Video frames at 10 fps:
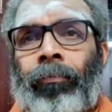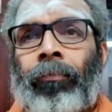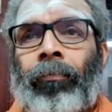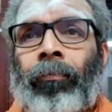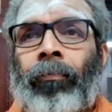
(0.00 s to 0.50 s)

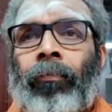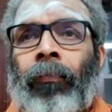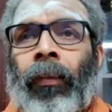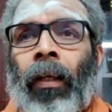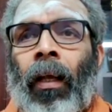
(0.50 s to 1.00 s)

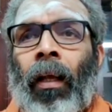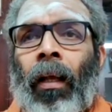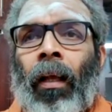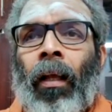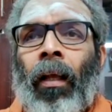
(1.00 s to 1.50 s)

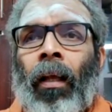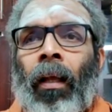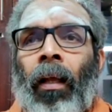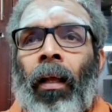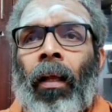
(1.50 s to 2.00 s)

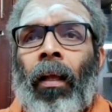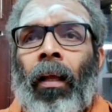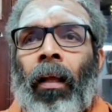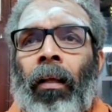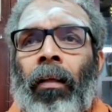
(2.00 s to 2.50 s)

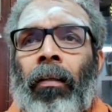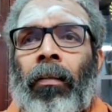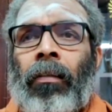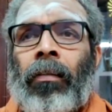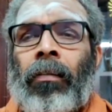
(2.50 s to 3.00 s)

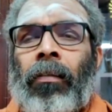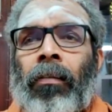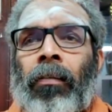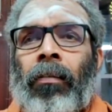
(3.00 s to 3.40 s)
(no one is talking)